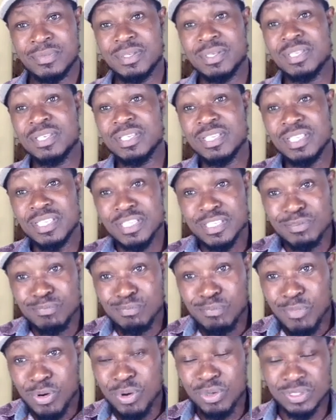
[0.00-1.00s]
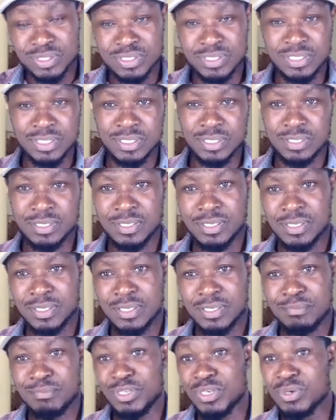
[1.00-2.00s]
It is mostly
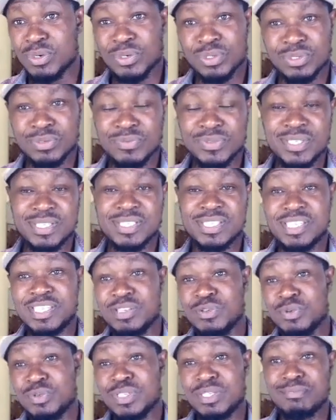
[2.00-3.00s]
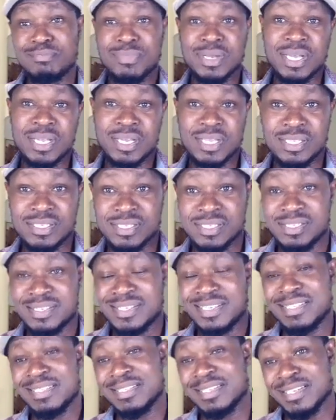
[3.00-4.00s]
because of this huge imbalance
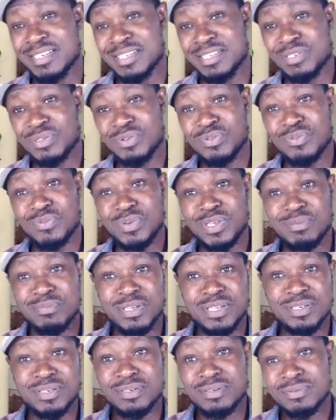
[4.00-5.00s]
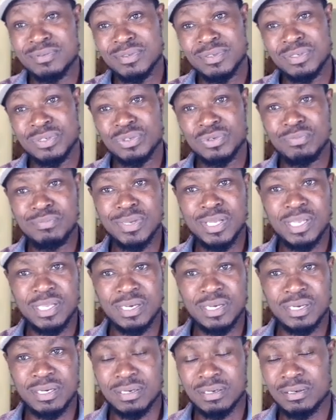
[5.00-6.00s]
in the ratio of women to
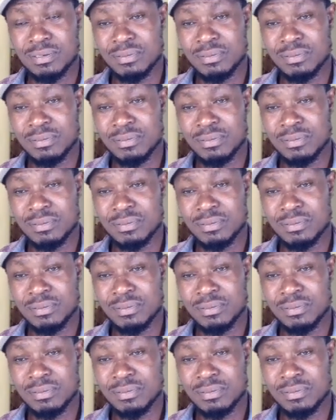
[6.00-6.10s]
men.